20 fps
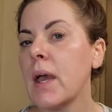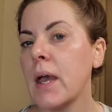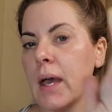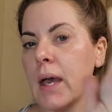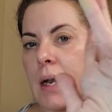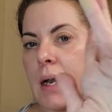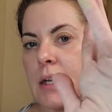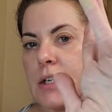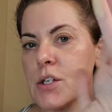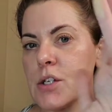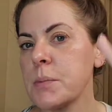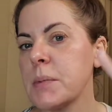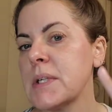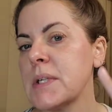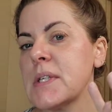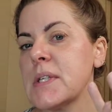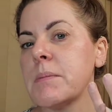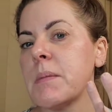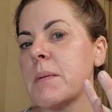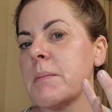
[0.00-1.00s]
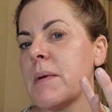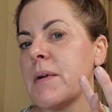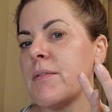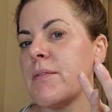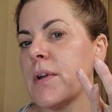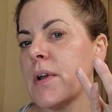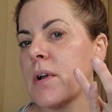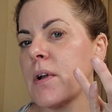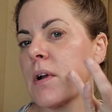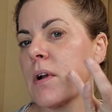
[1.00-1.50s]
and I just put some on my
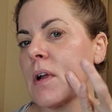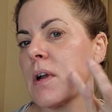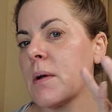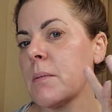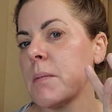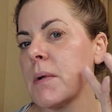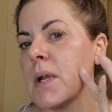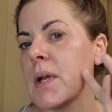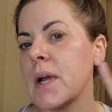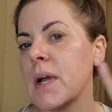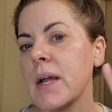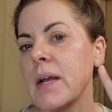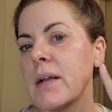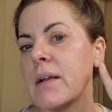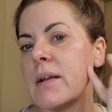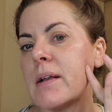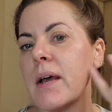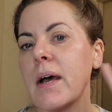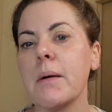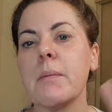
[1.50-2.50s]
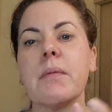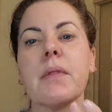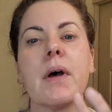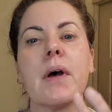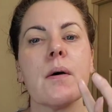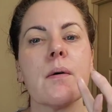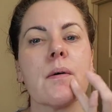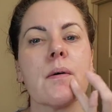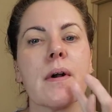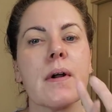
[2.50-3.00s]
finger and I'm going to kind of dab
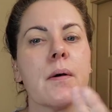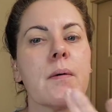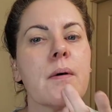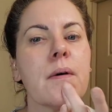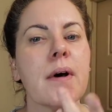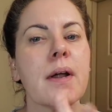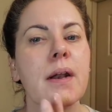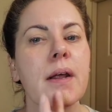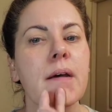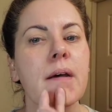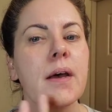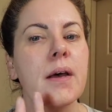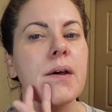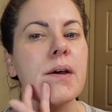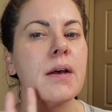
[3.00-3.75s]
that where I want it.